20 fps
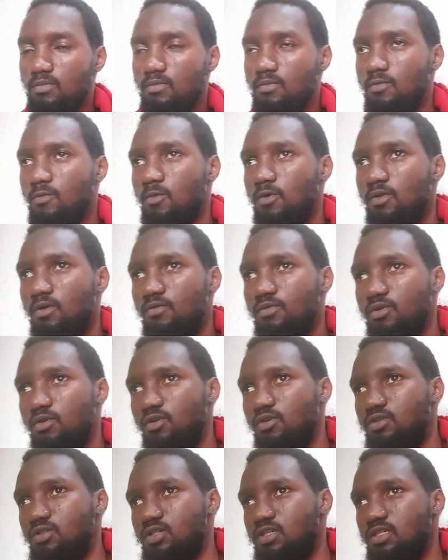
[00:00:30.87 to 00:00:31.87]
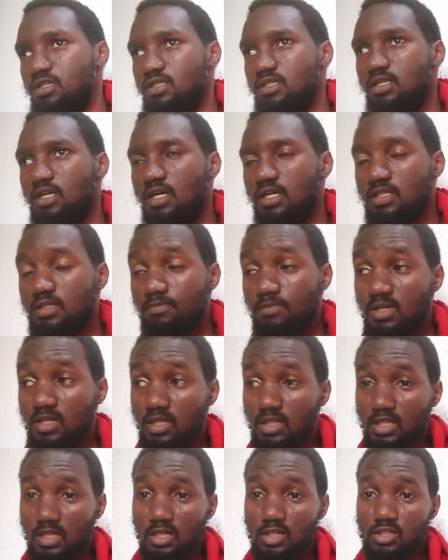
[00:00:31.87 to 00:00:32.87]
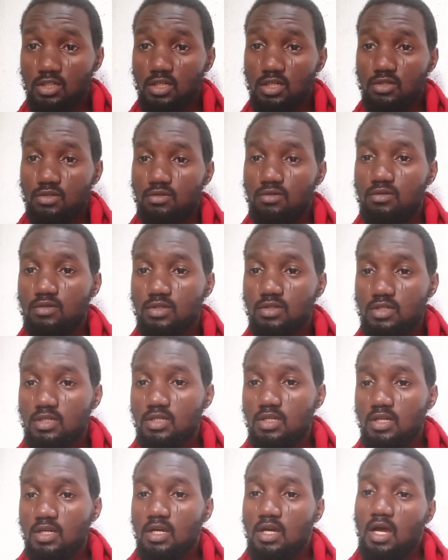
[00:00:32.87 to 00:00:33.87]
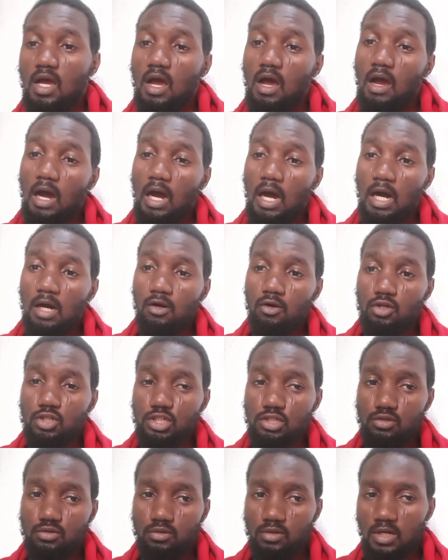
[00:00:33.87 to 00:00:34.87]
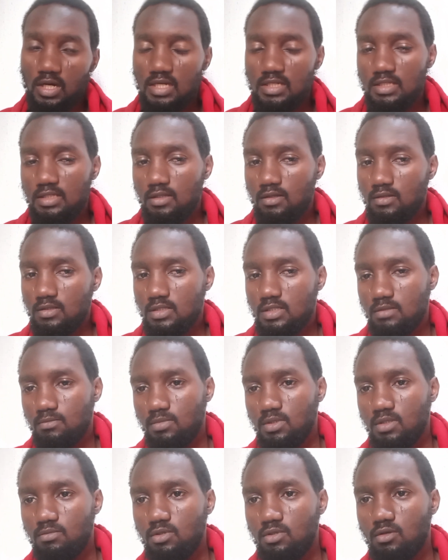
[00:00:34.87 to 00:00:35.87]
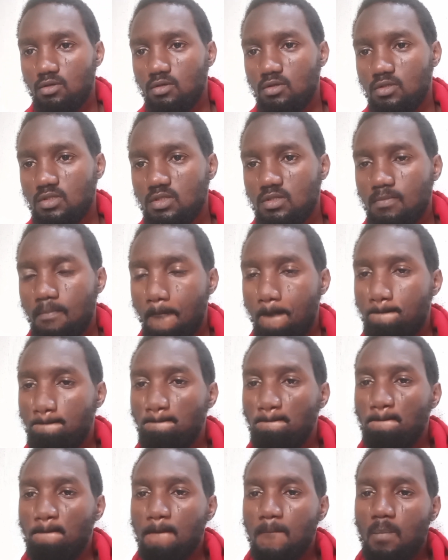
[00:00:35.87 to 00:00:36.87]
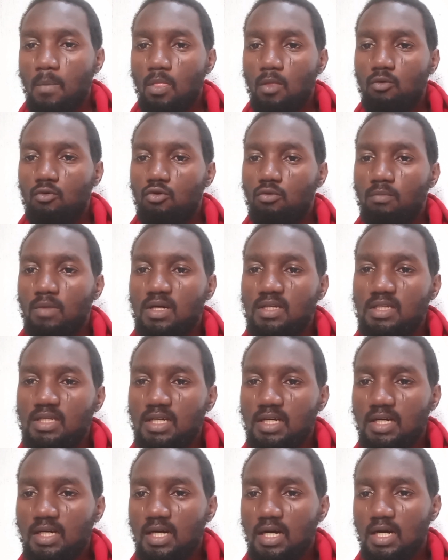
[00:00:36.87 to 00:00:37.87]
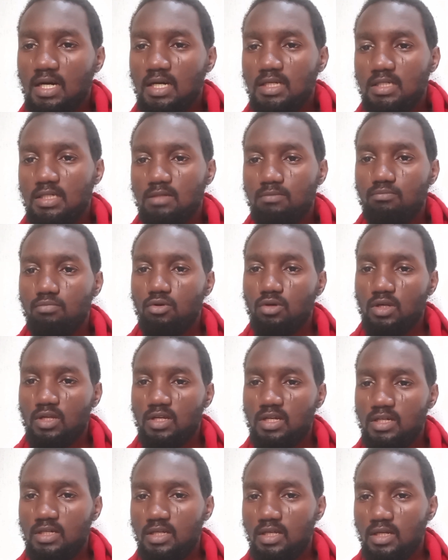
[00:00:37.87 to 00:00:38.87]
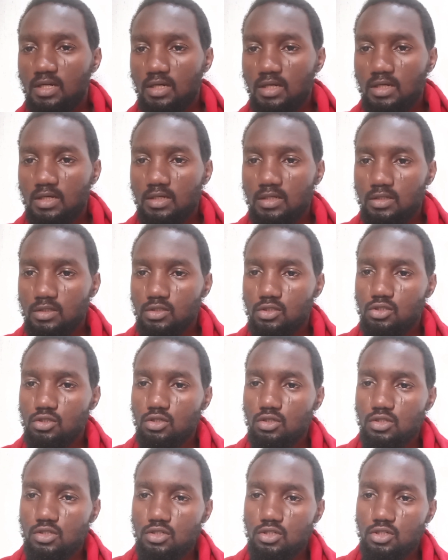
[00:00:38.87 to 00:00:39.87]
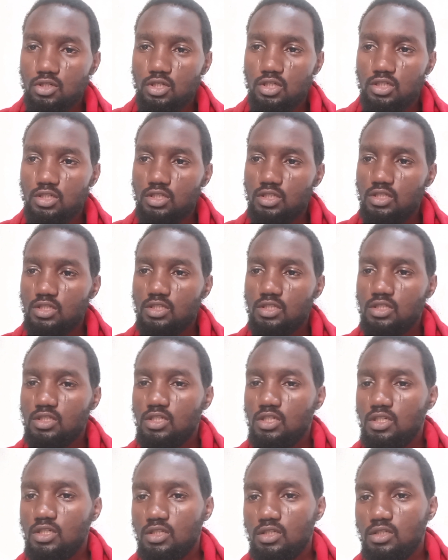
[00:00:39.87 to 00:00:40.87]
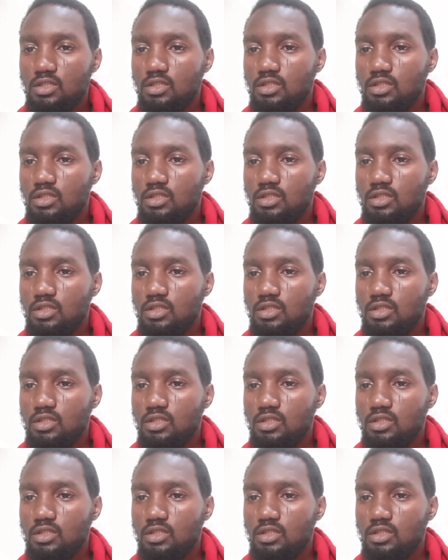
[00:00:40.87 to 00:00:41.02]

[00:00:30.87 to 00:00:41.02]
one of the countries that many international students are rushing to right now simply because Romania and Bulgaria just joined the